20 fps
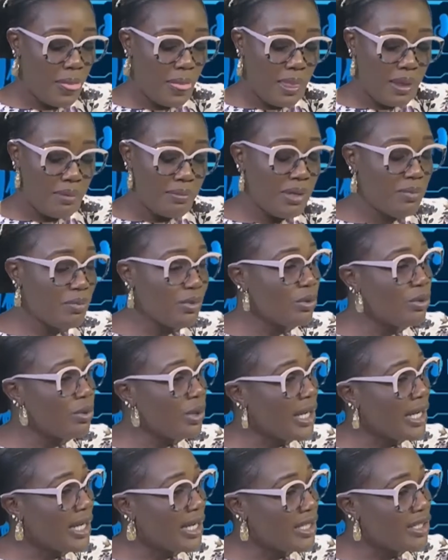People who
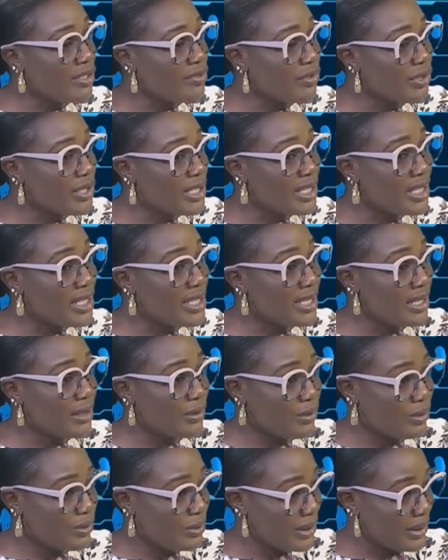are aged 40 years and
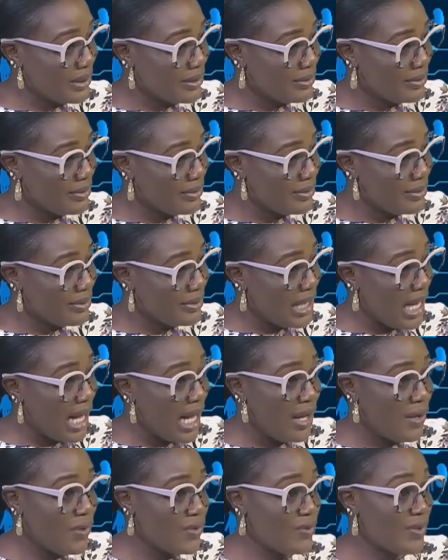older
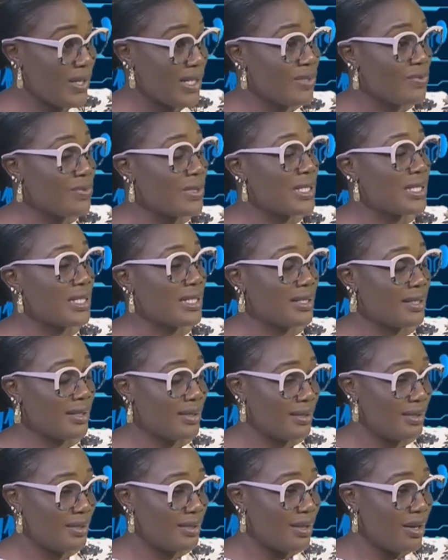are also at risk
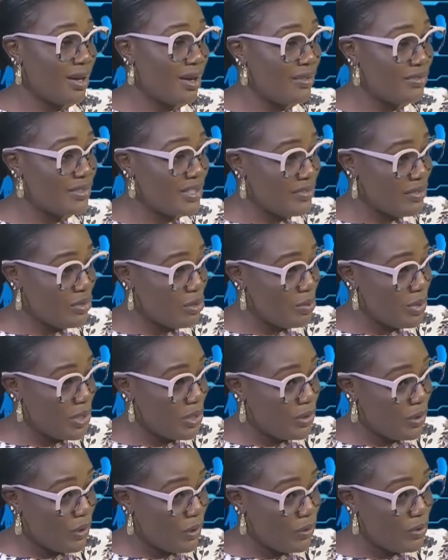of developing
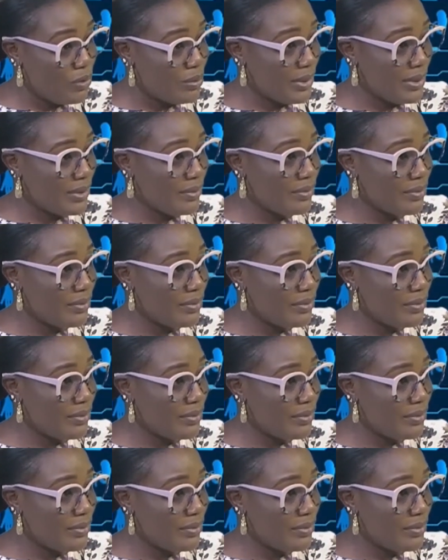glaucoma.